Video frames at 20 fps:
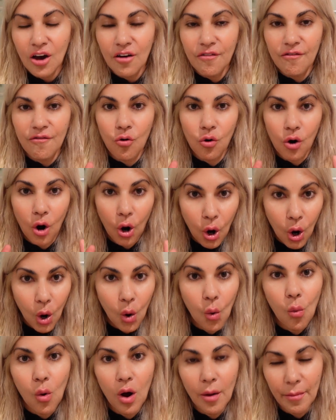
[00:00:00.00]
for
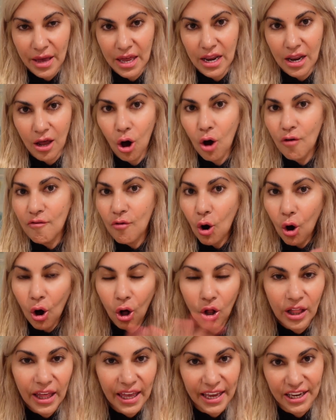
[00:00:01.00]
all women of
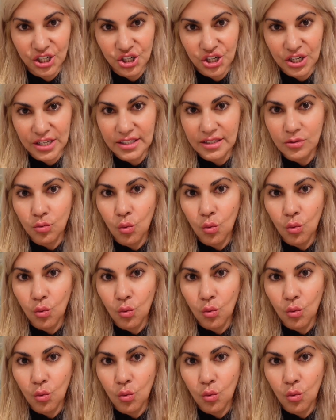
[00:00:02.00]
all ages,